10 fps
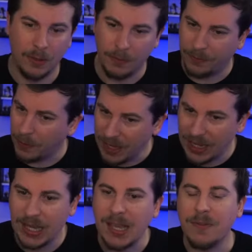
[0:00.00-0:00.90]
for
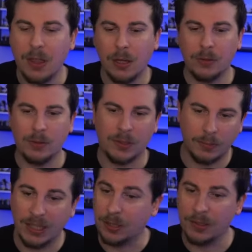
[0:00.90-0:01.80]
me, even though Storm
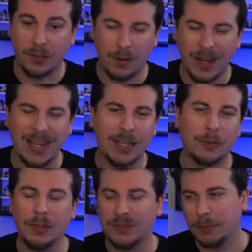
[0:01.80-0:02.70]
Rageon's great and I would
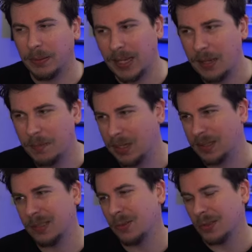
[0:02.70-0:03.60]
love to play it because
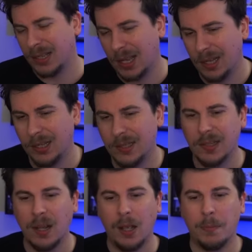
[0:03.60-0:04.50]
it draws cards,
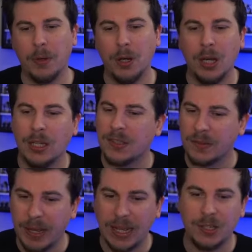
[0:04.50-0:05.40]
but
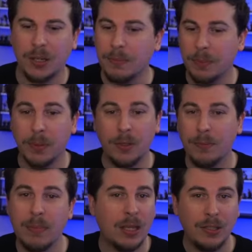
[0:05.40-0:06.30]
Smash and
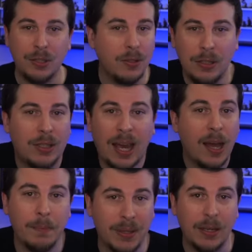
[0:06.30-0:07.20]
Baboom,
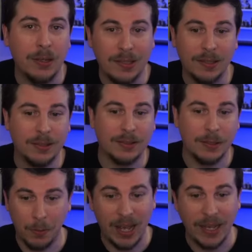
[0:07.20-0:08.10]
can't be Ursula'd
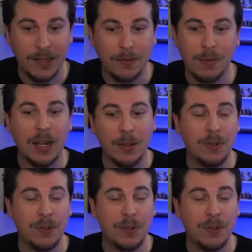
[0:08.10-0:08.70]
away, right?